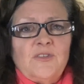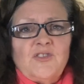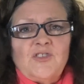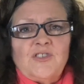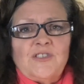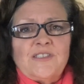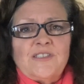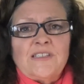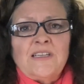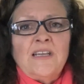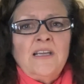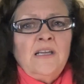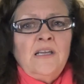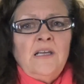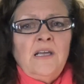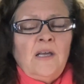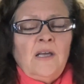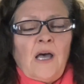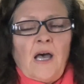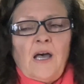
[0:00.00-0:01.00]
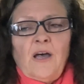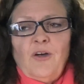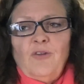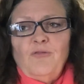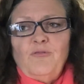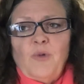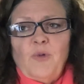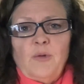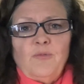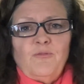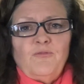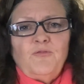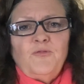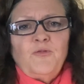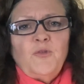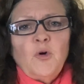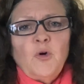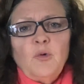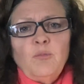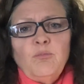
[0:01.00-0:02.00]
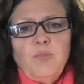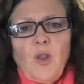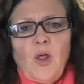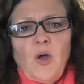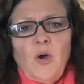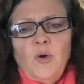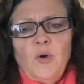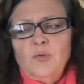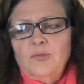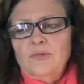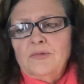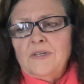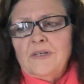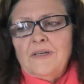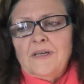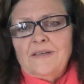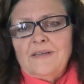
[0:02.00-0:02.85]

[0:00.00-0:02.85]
just a full-blown,